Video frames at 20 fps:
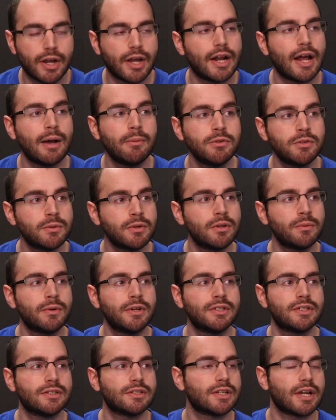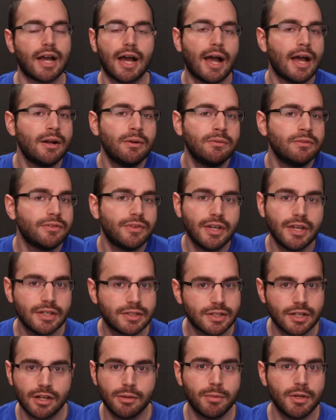And I was one of the ones that was like, I don't think it's
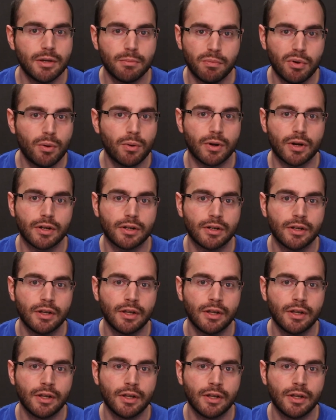going to be a port.